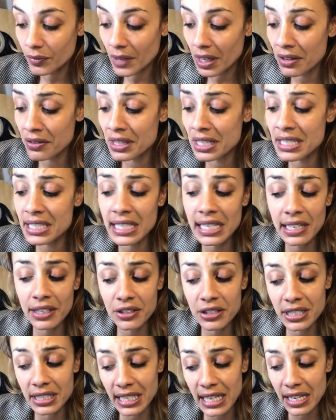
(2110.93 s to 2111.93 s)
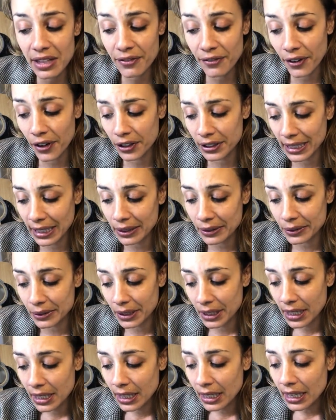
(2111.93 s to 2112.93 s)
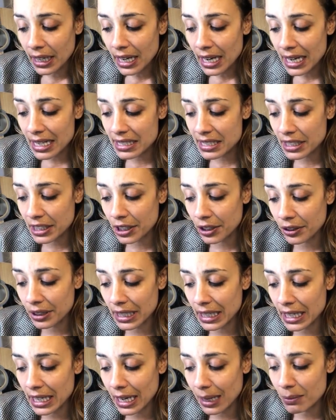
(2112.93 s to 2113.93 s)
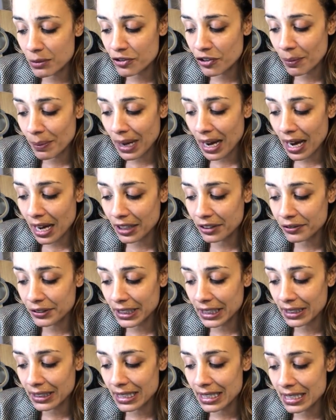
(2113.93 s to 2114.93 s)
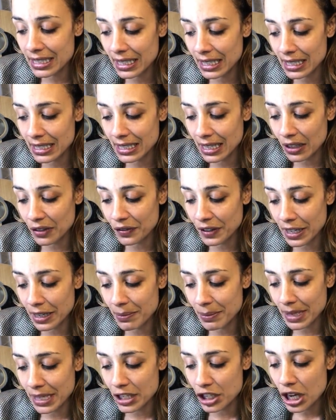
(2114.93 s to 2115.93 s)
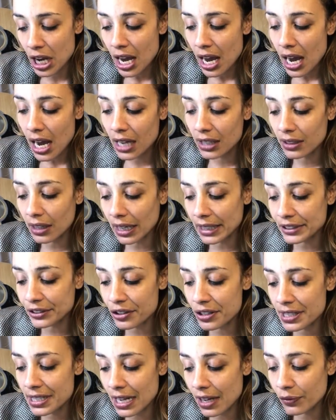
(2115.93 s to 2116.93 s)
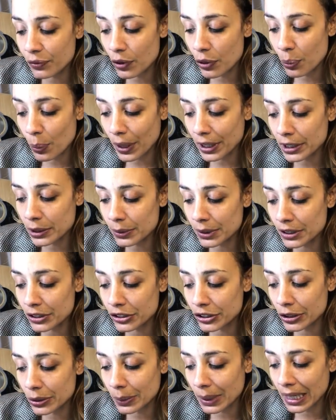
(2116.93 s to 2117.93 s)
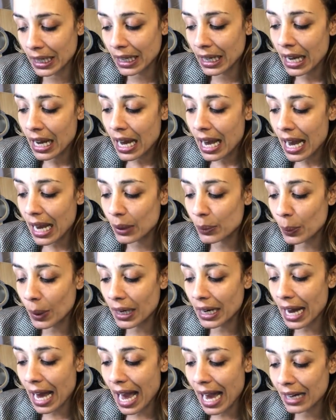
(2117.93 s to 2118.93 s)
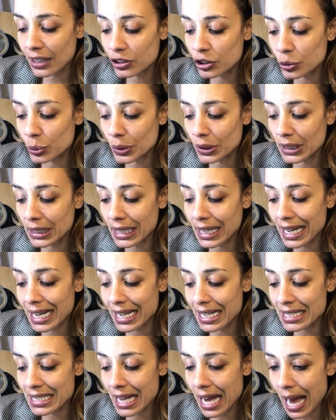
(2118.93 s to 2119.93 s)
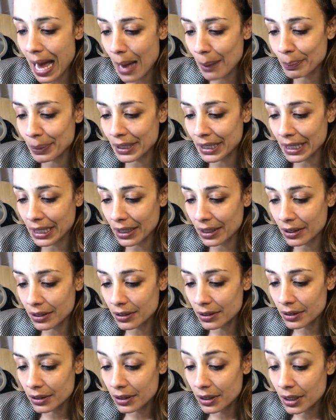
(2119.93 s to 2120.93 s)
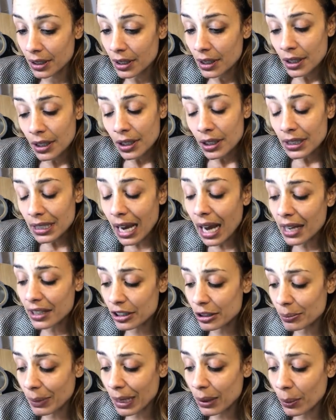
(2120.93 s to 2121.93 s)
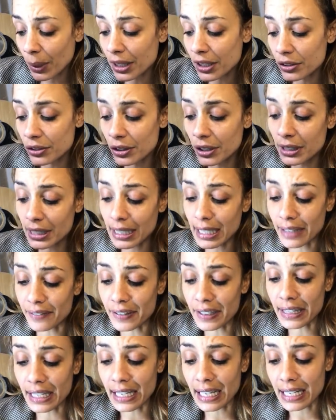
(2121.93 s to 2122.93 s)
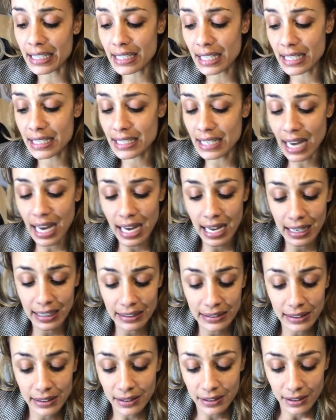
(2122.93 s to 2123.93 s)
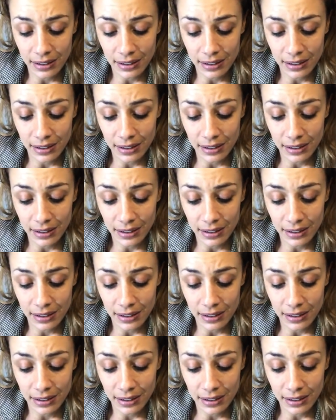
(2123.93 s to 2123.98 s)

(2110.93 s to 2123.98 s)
The seeker's teeth fall out. Insecurity comes from unrealistic self-image. Align yourself with what you are doing and what actually is happening. Yeah, you might want to look at everything as I said.